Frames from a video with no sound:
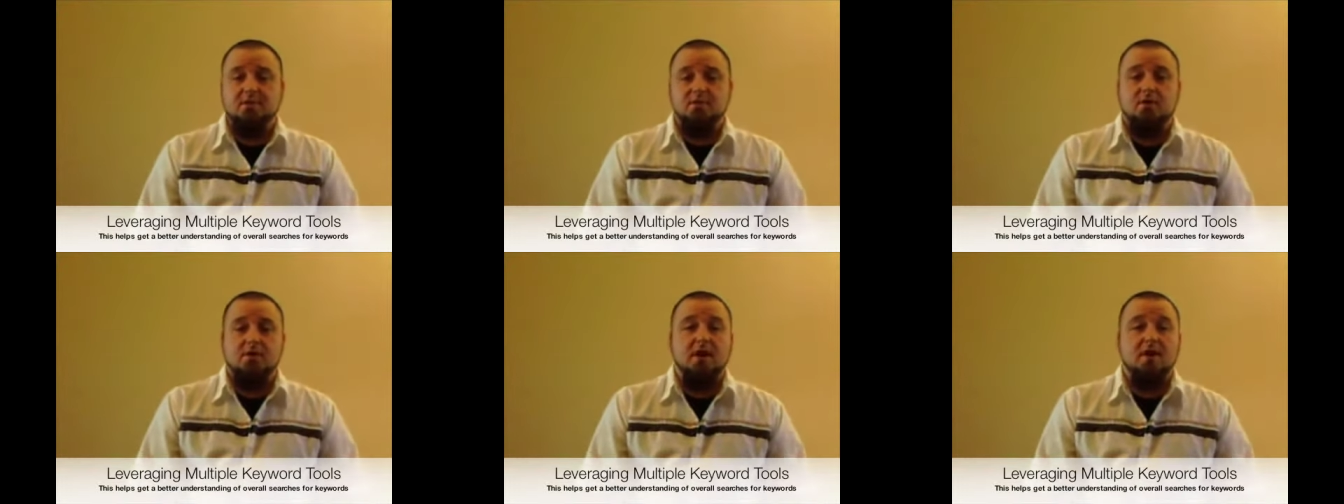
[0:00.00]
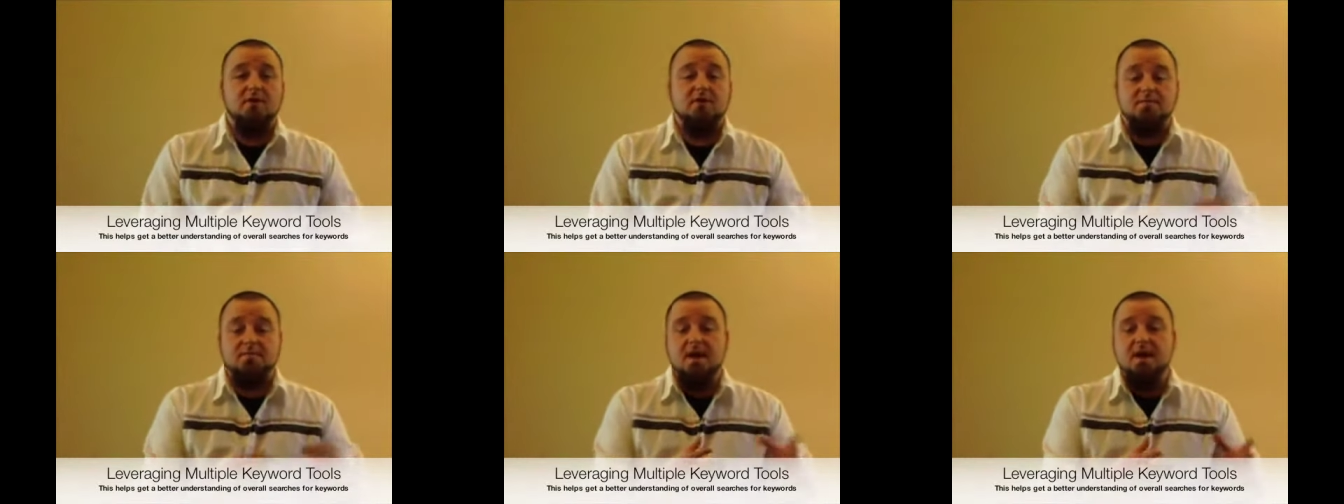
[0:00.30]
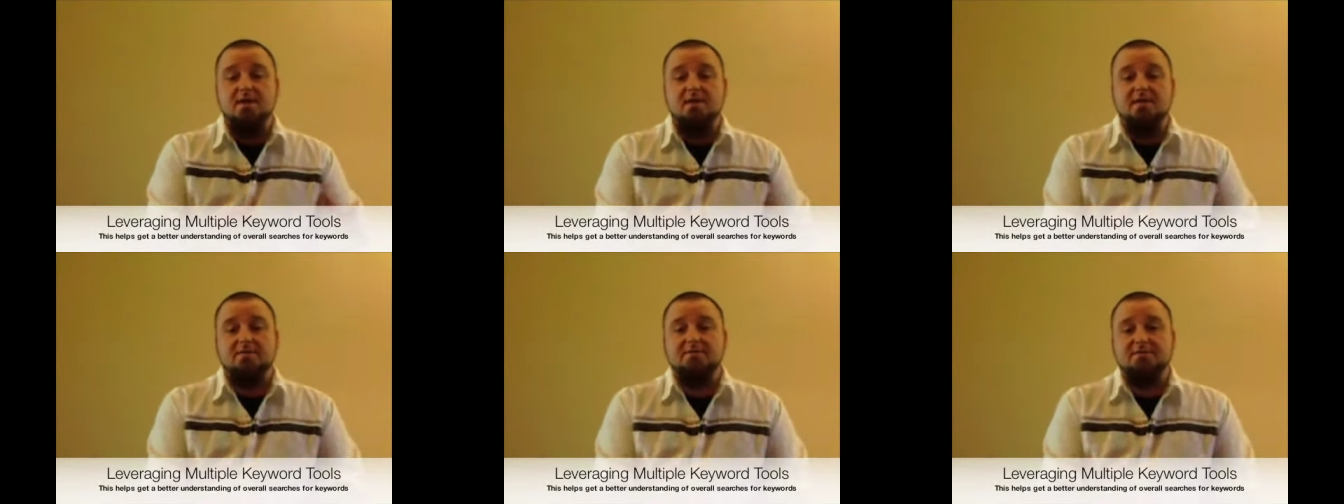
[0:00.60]
or how
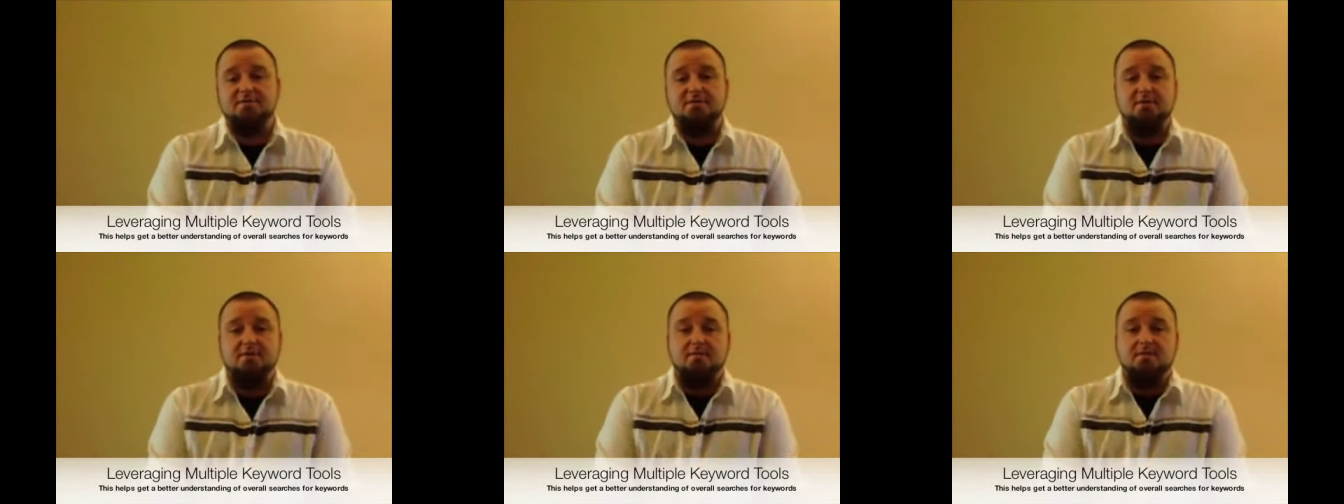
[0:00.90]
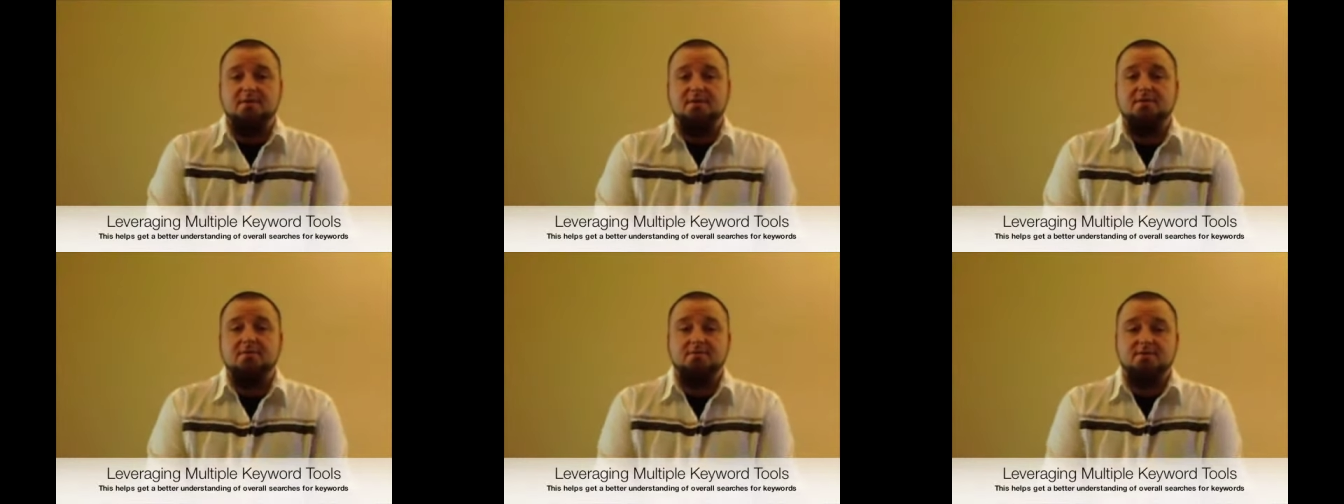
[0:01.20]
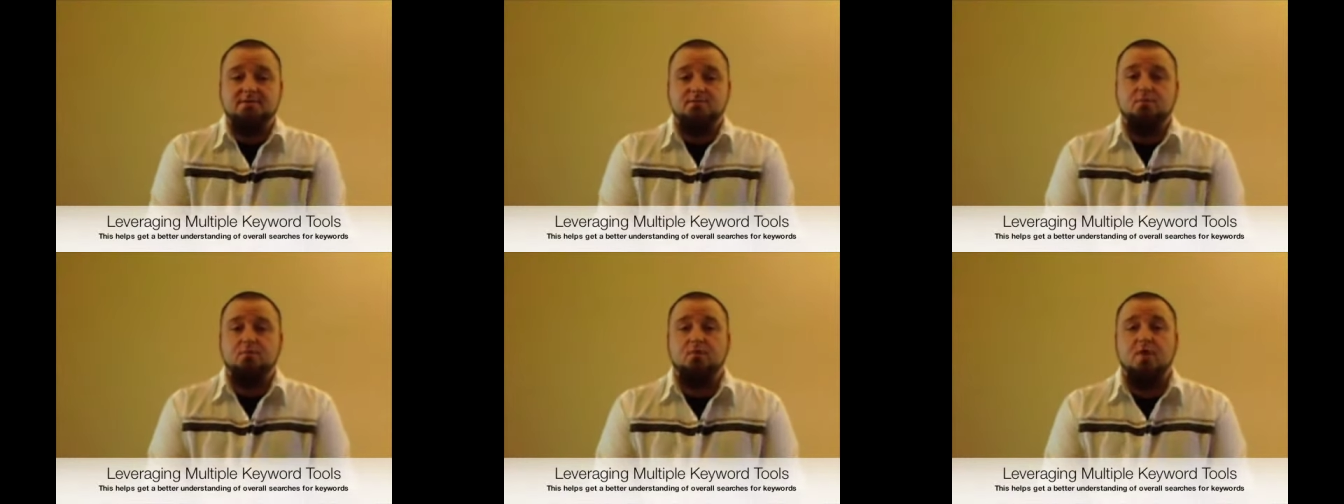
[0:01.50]
competitive it's going to be to
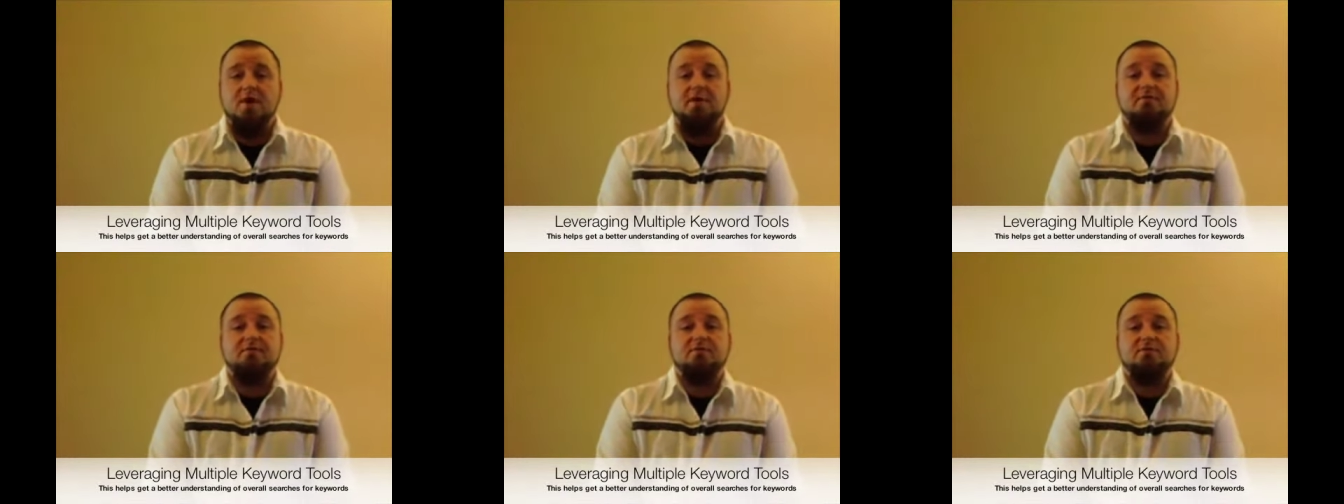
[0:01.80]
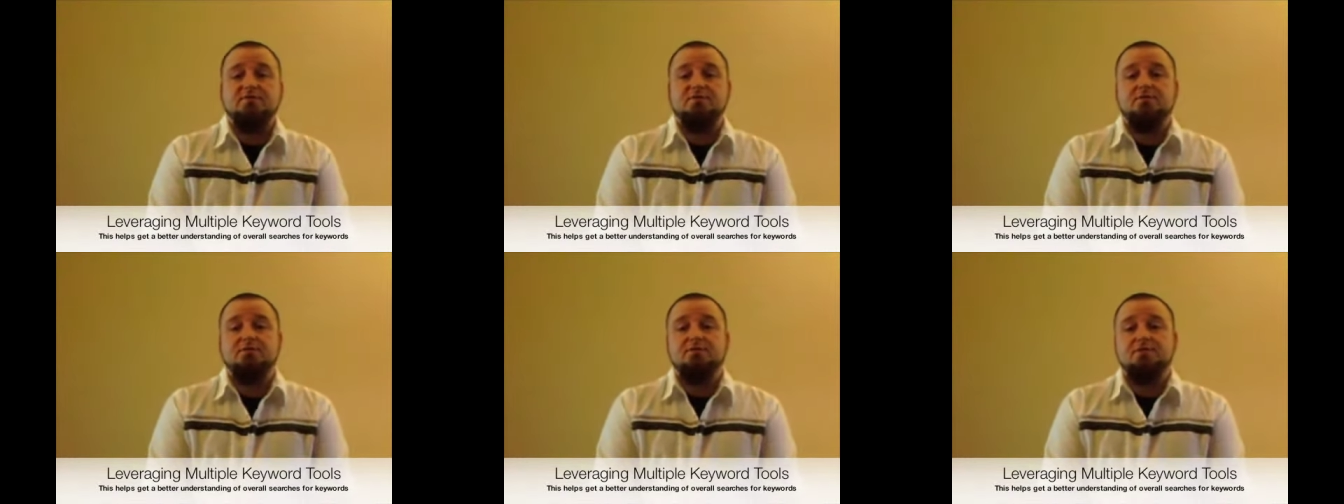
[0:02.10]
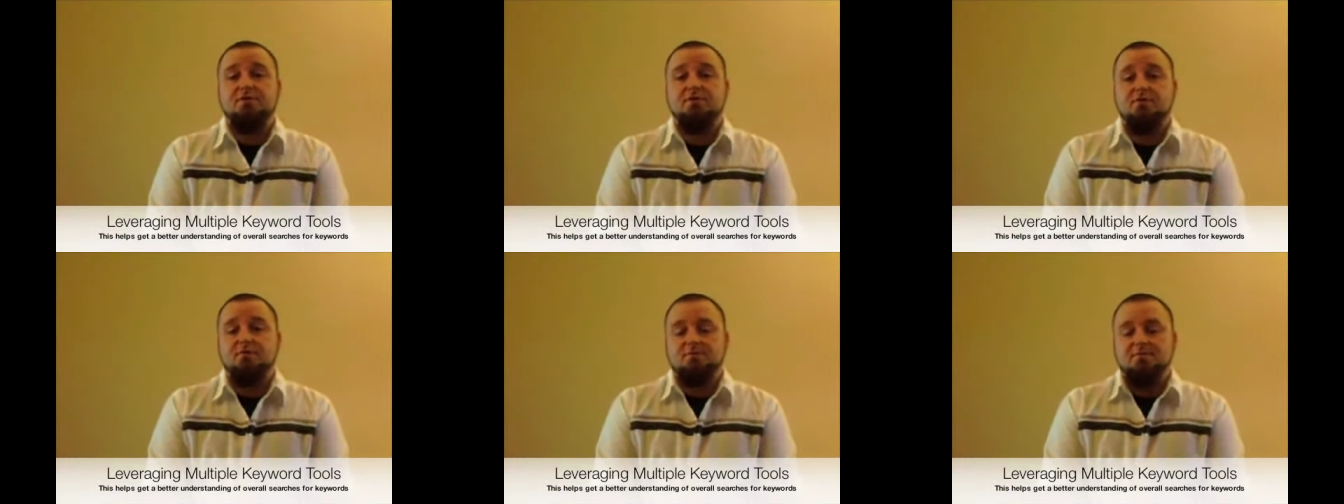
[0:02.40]
rank for certain
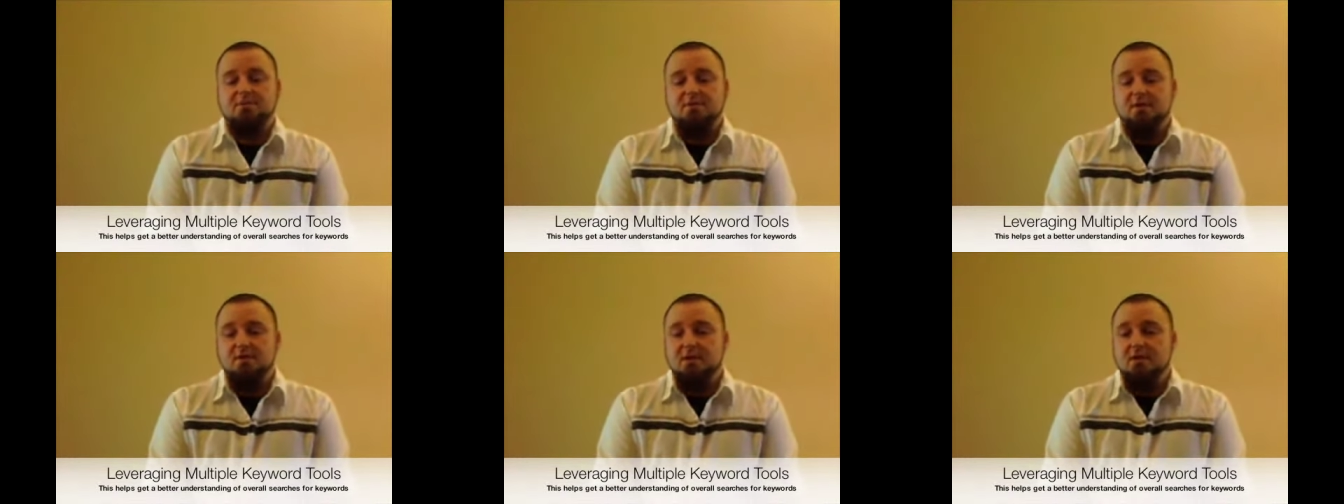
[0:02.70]
terms.